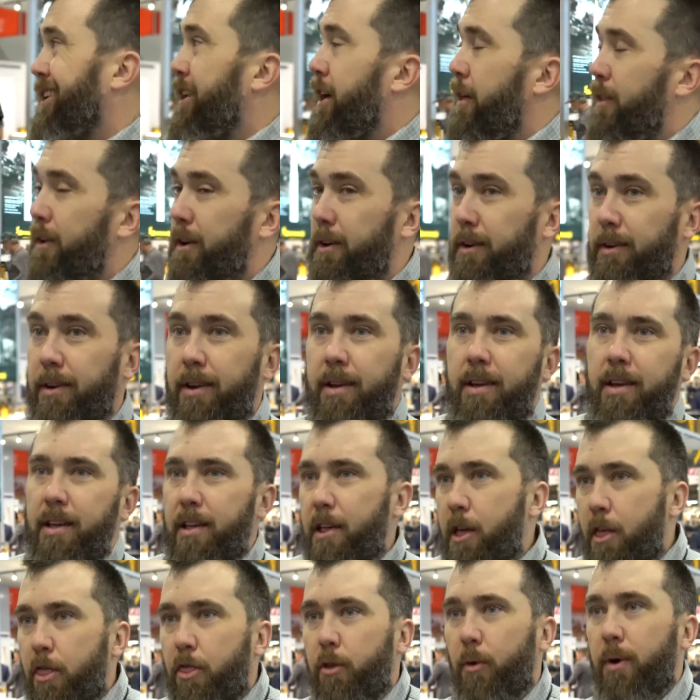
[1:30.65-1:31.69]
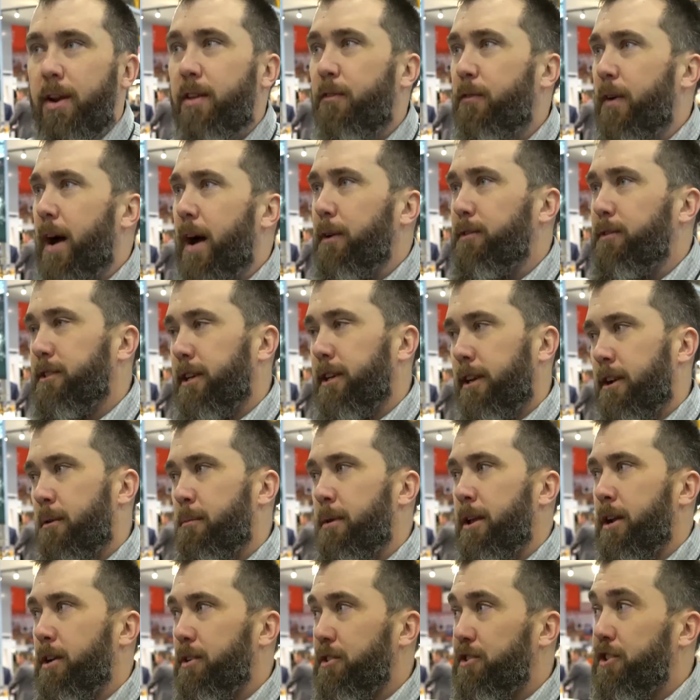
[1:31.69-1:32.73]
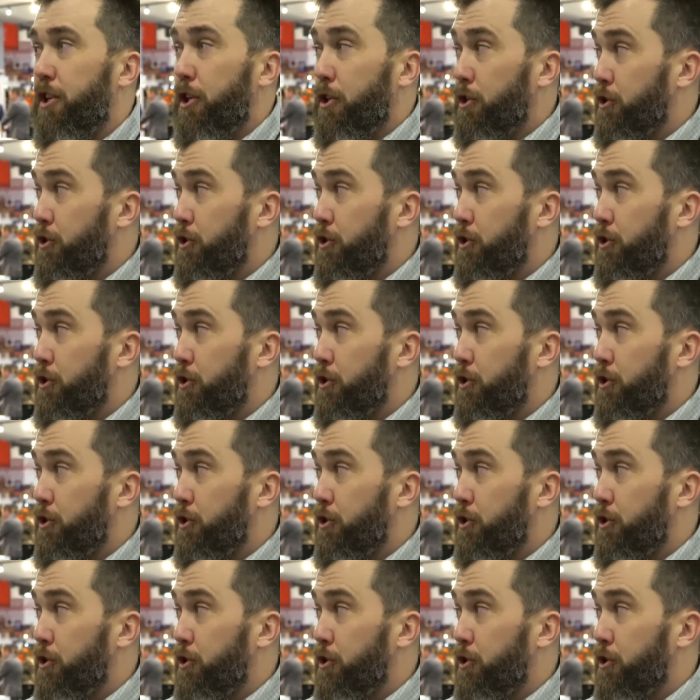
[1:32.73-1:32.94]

another 3 to 5 centimeters